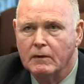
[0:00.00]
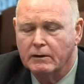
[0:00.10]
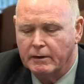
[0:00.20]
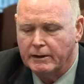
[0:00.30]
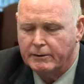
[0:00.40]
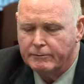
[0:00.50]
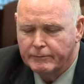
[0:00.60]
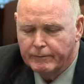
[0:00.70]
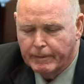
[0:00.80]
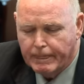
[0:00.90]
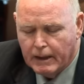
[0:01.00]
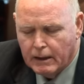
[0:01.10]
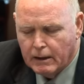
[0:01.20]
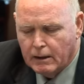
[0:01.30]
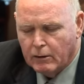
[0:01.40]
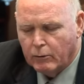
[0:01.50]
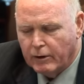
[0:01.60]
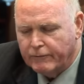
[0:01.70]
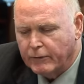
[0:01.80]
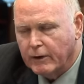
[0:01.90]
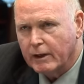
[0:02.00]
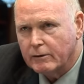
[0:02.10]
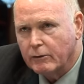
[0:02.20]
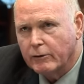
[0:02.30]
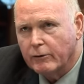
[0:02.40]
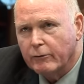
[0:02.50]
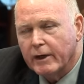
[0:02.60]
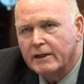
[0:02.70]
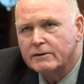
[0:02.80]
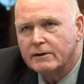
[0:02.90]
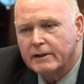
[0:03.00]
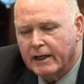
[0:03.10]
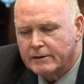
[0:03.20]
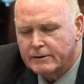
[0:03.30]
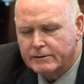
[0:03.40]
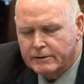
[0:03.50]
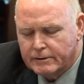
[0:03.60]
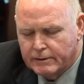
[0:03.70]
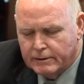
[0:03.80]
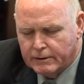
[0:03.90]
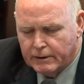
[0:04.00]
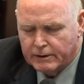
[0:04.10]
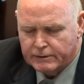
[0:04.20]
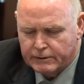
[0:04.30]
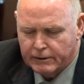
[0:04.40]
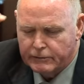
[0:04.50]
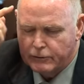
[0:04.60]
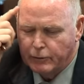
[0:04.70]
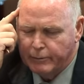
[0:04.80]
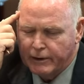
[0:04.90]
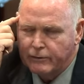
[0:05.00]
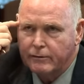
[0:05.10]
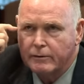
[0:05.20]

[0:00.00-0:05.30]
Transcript: Thank you. If you're not going to raise the taxes, let's assume that